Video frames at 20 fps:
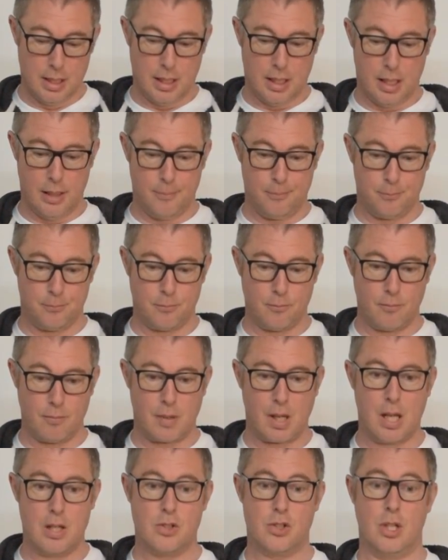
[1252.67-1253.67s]

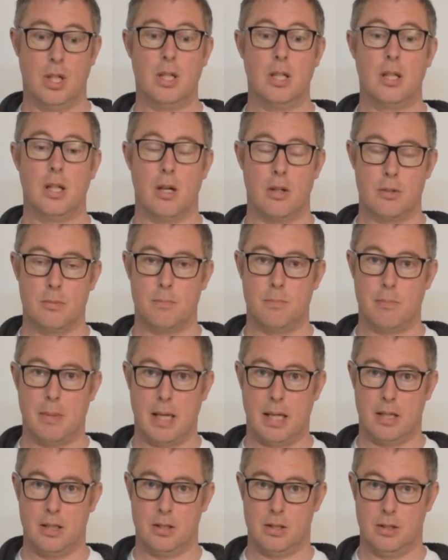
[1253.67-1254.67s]
And certainly those
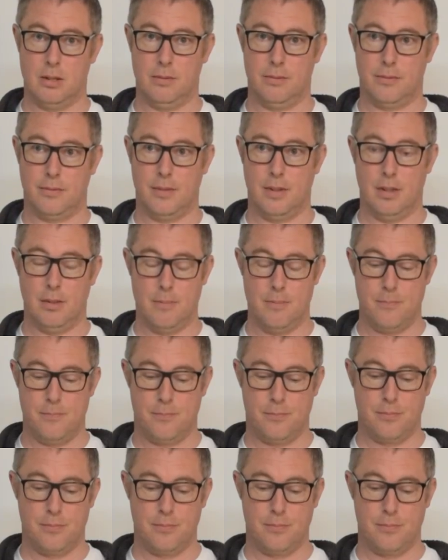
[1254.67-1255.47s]
makers of